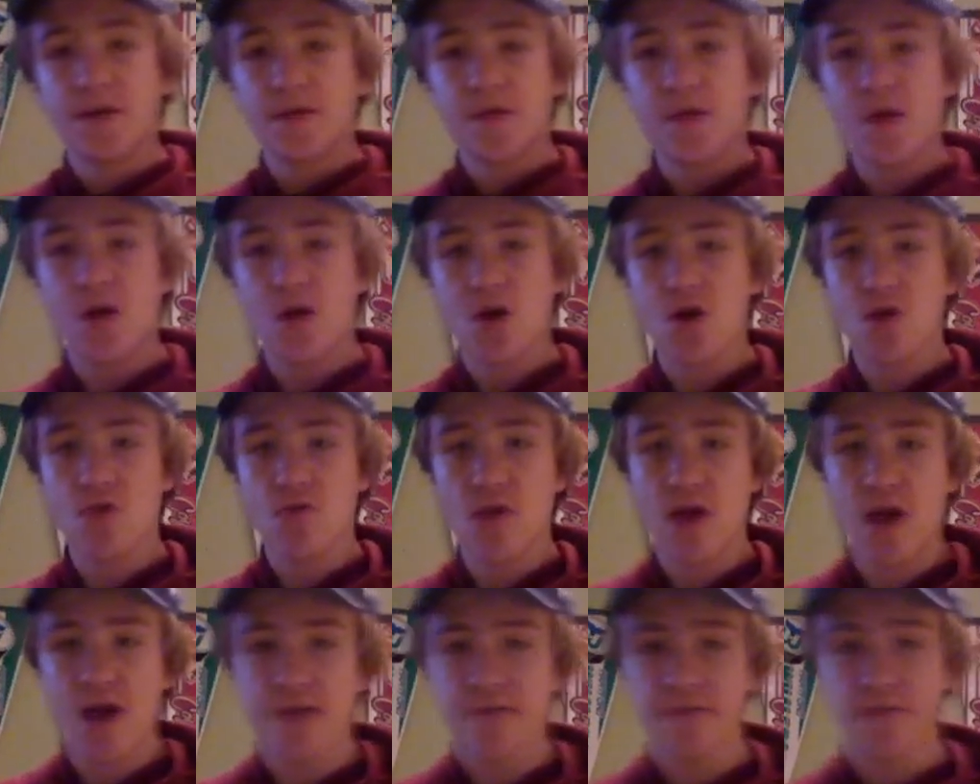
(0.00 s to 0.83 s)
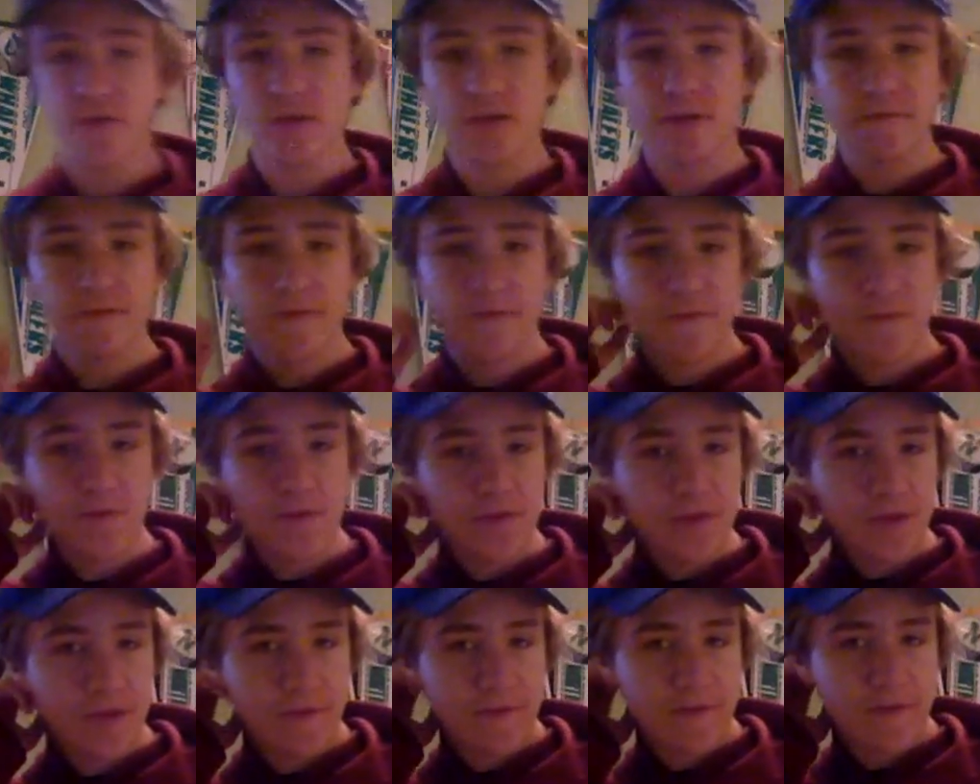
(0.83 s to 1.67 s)
They are a rival of the
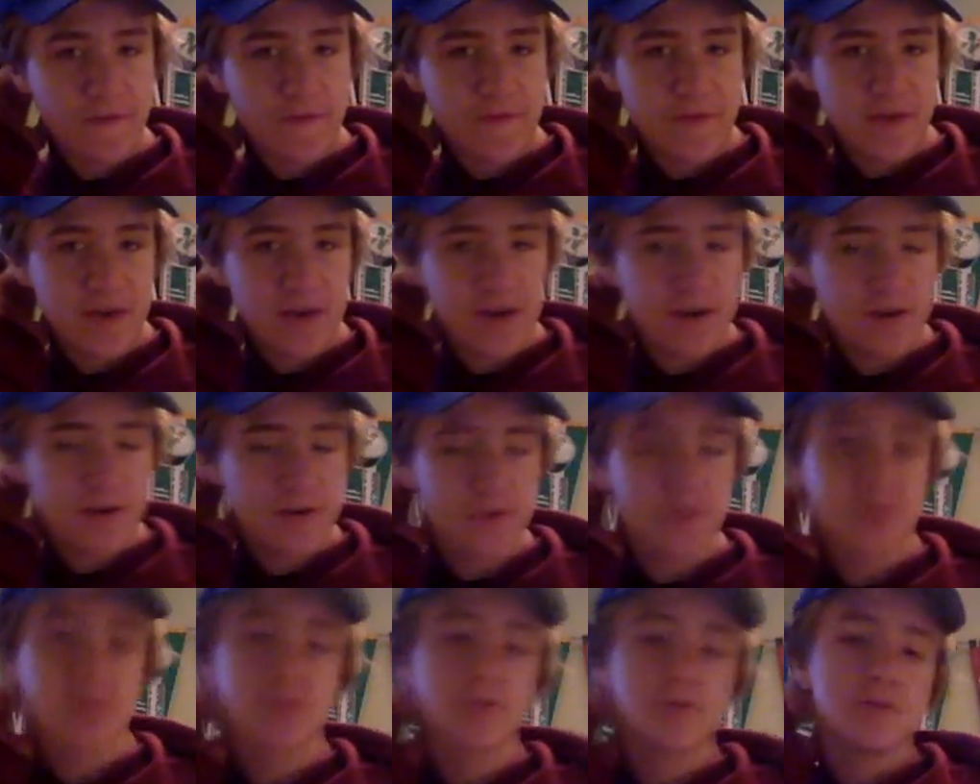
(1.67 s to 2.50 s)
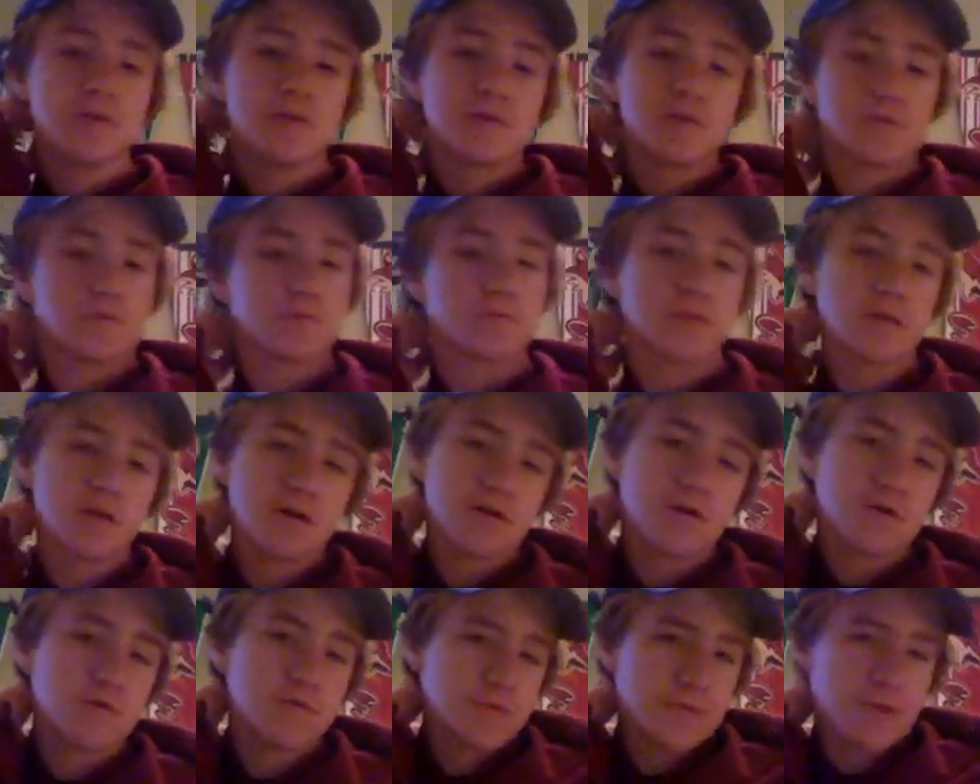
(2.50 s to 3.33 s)
Philadelphia Flyers.
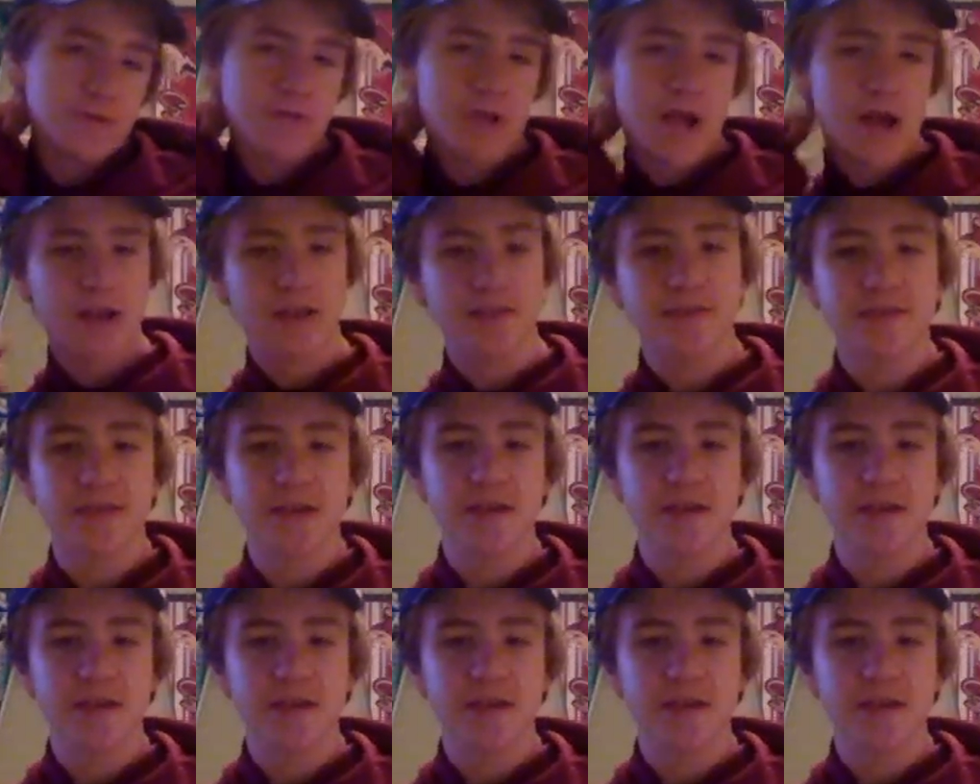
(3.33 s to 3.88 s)
So they're not